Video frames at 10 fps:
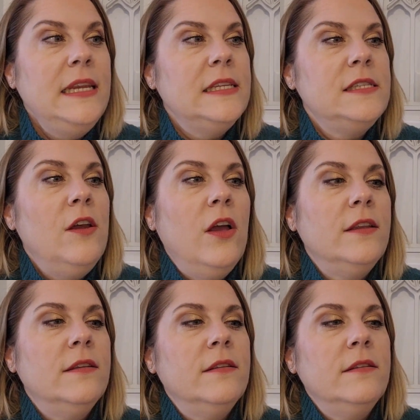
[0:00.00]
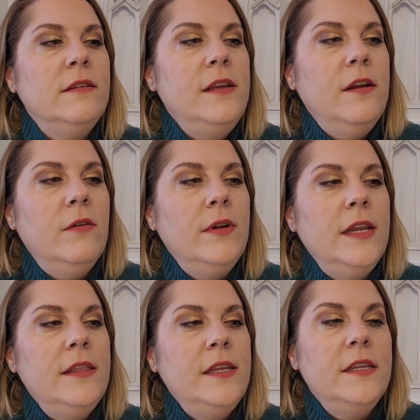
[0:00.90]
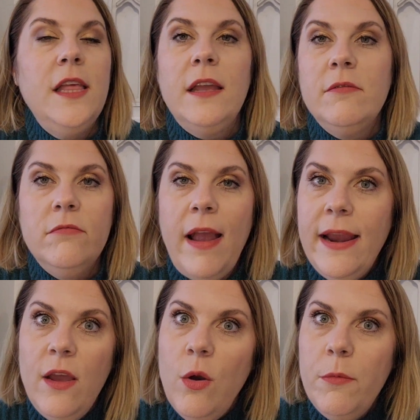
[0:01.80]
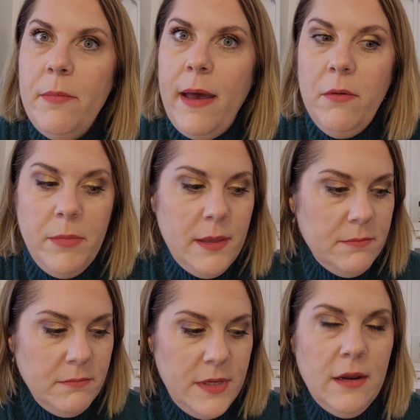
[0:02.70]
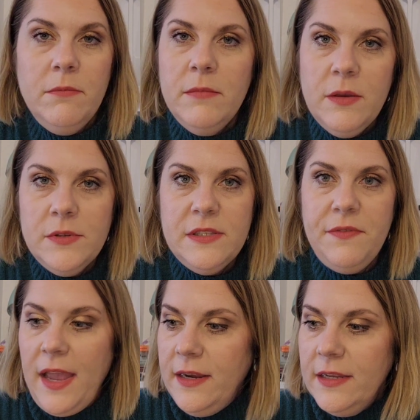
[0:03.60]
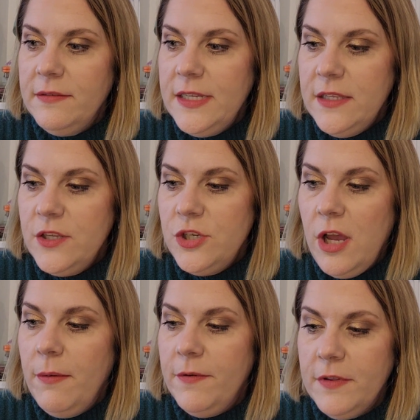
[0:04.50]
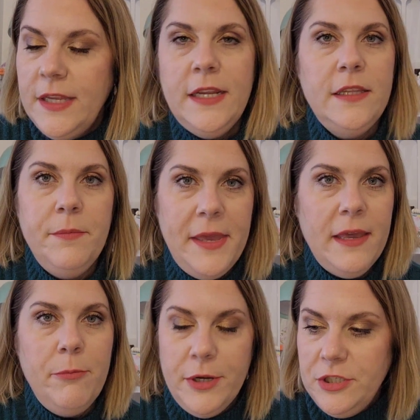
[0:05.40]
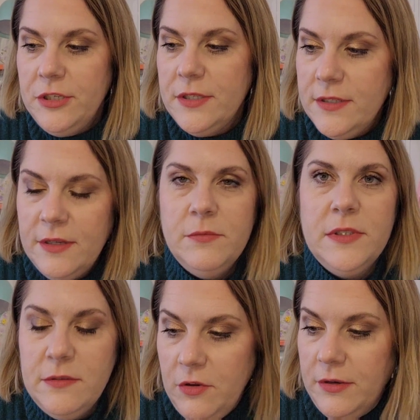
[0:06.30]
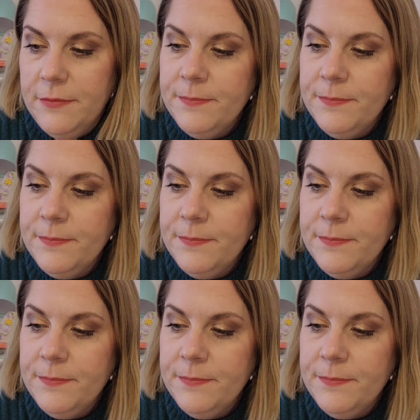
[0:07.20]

It's not, you know, anything to like write home about, but you know, it was fine. It did the job of cleaning the makeup brushes, and it was good.